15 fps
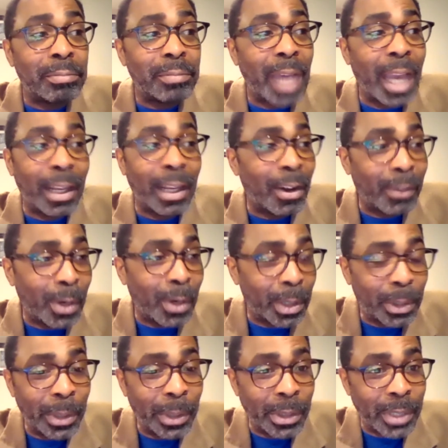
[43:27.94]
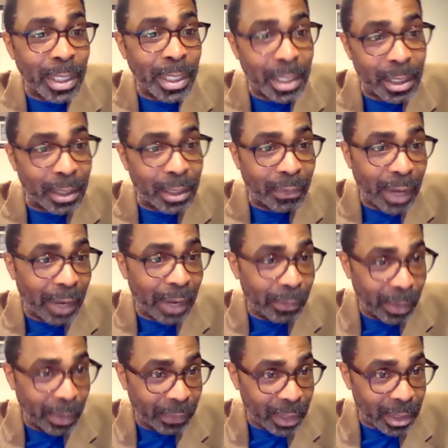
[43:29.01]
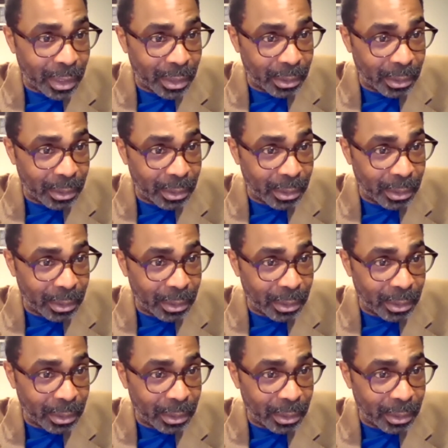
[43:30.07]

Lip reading: I love our 365 rivers.